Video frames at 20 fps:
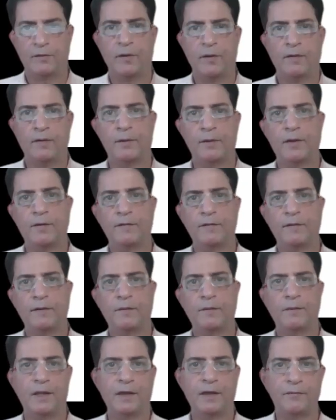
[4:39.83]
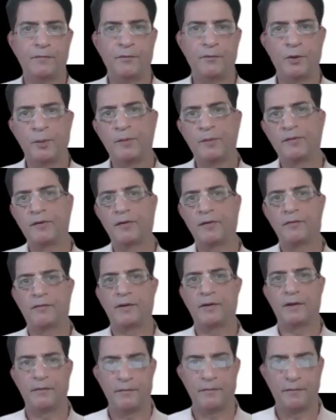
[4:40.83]
So as you can see, we have forms
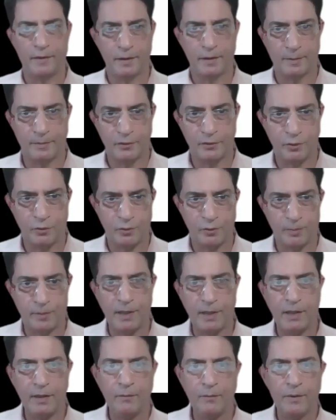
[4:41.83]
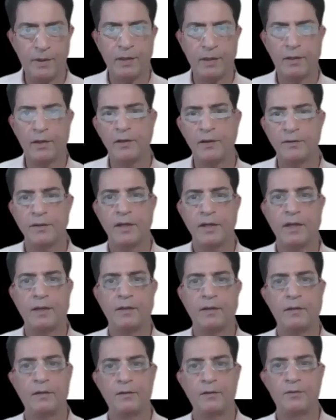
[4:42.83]
of the verb to be when
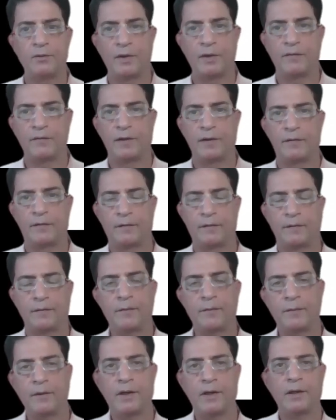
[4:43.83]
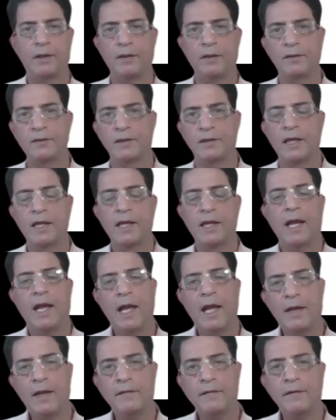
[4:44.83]
conjugated in 12 tenses. So we're going to conjugate
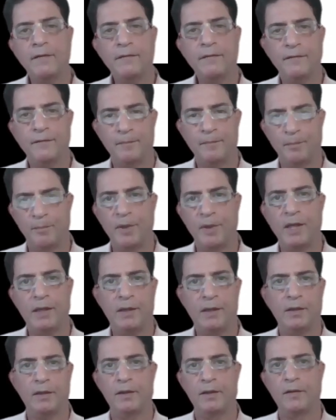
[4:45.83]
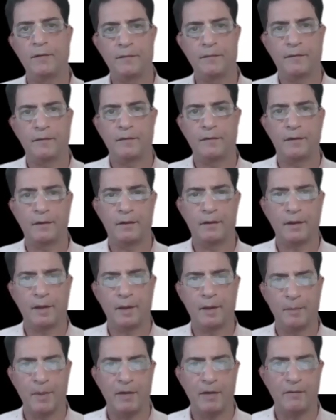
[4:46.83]
as if be is
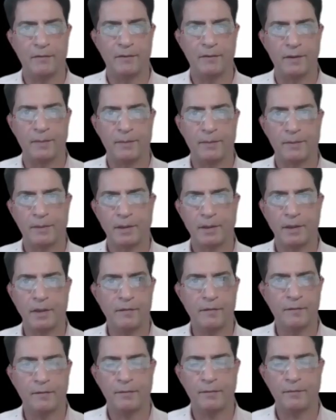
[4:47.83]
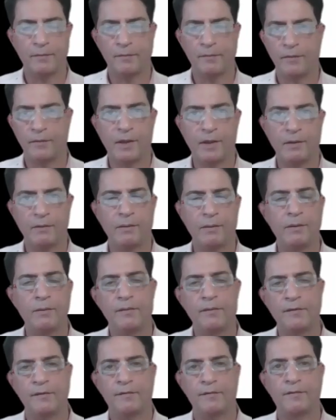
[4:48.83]
a main verb. Okay, so we can
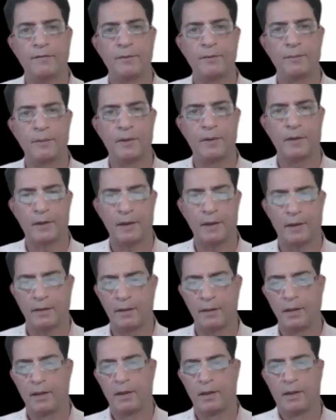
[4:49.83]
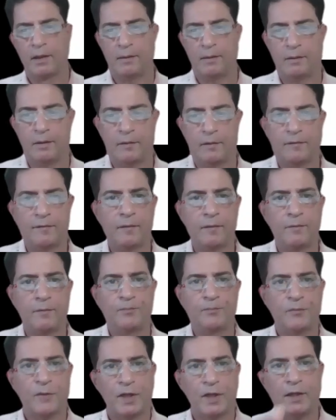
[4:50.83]
always assume like that.
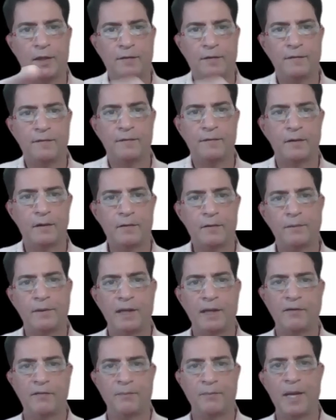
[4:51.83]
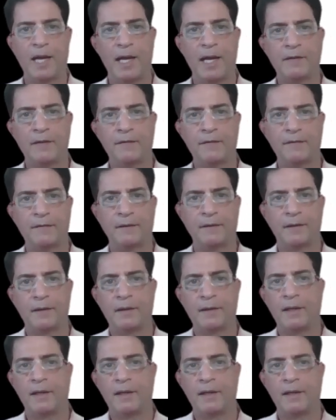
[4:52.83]
So let's start. We have past